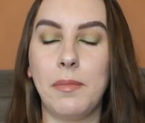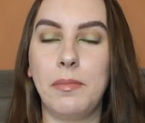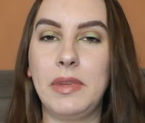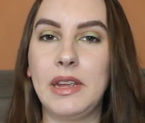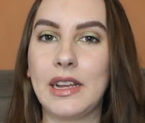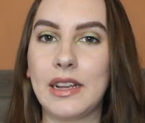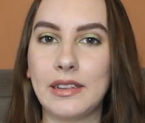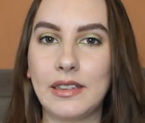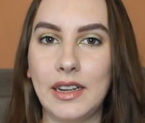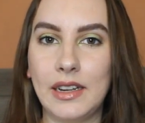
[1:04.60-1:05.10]

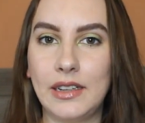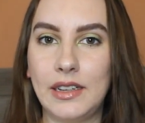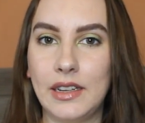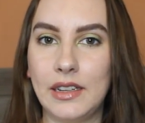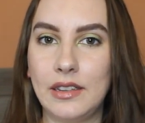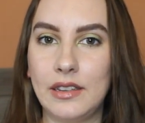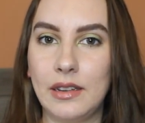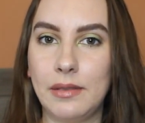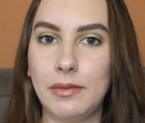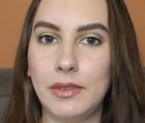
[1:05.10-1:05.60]
because I
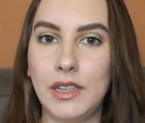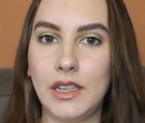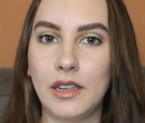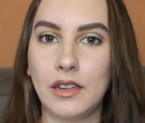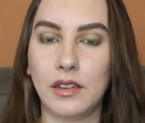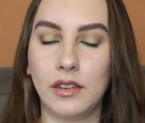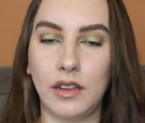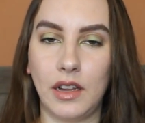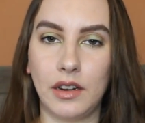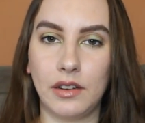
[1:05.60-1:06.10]
did some
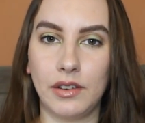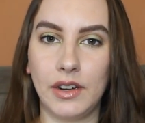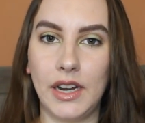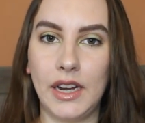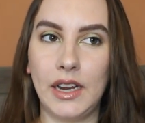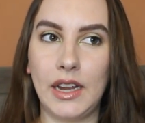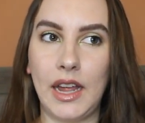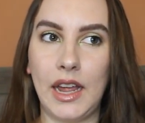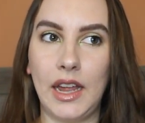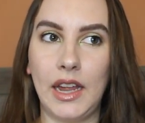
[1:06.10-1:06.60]

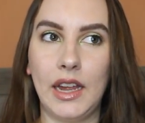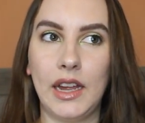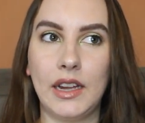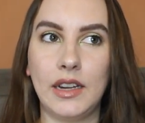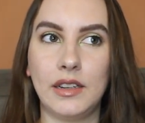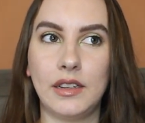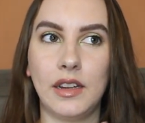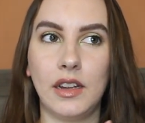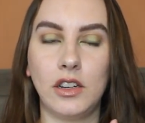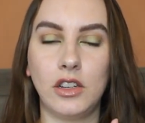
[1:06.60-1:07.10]
decluttering
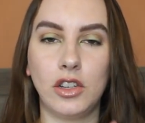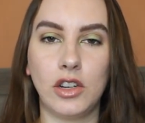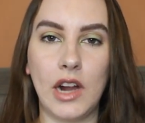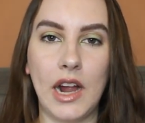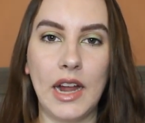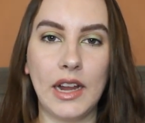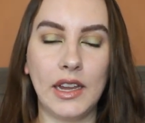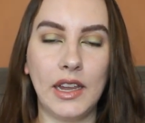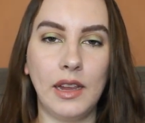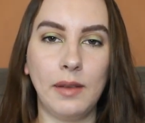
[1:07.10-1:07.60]
and
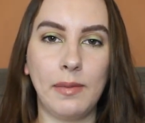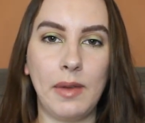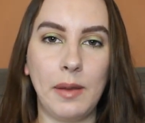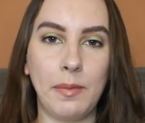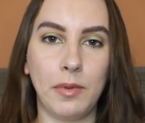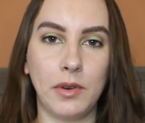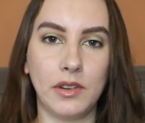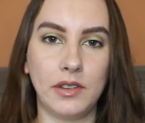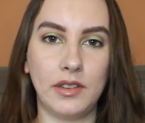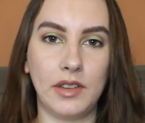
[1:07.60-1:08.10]
tracking my
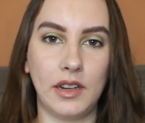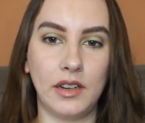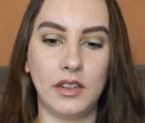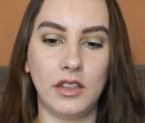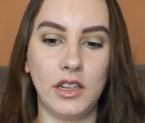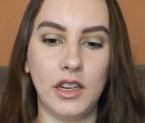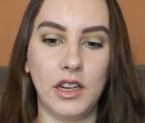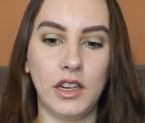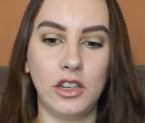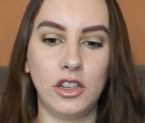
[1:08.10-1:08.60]

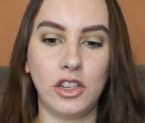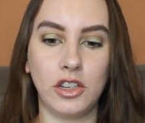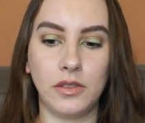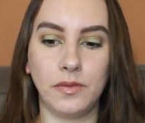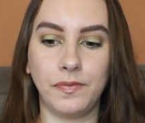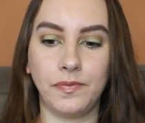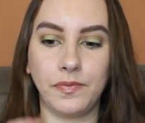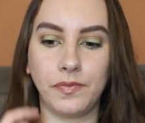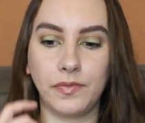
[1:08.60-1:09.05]
percentage